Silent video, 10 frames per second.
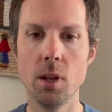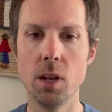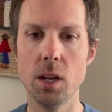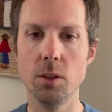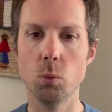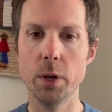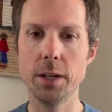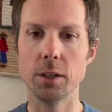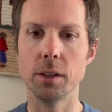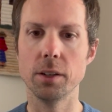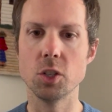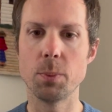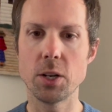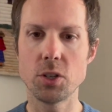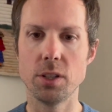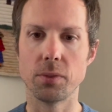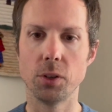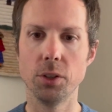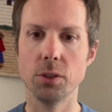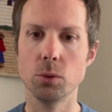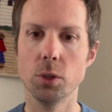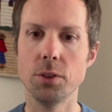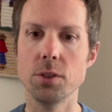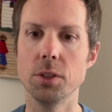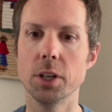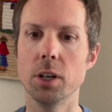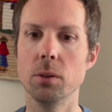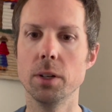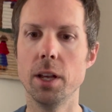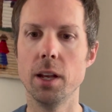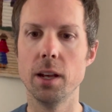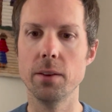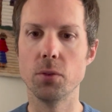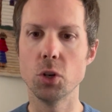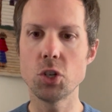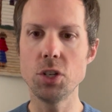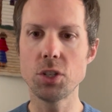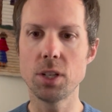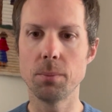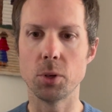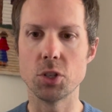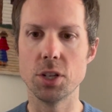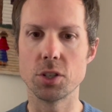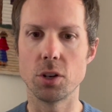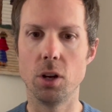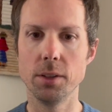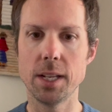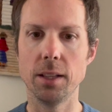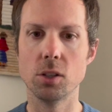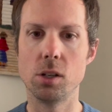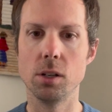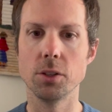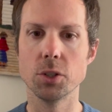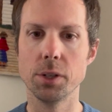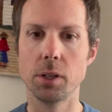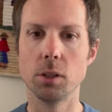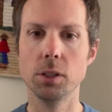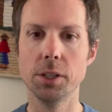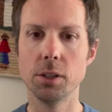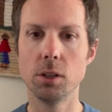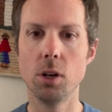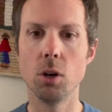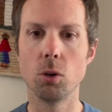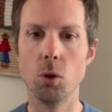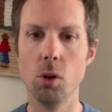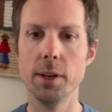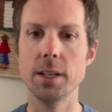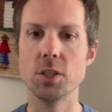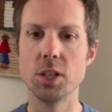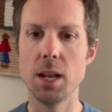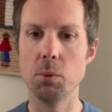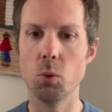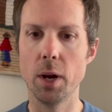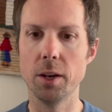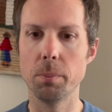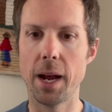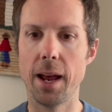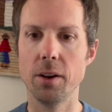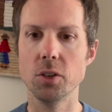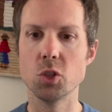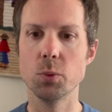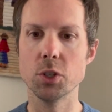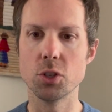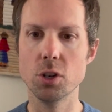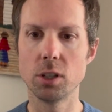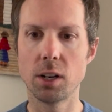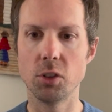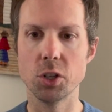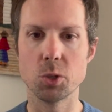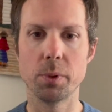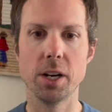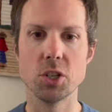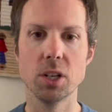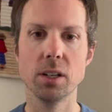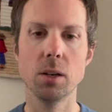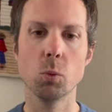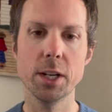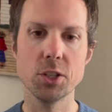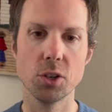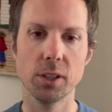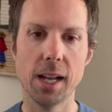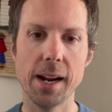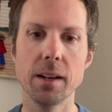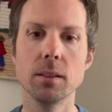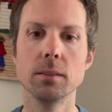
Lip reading: In the winter, especially the further north you go, inversions can persist all day long during clear, cold, and stable weather patterns when snow cover is present and winds are light.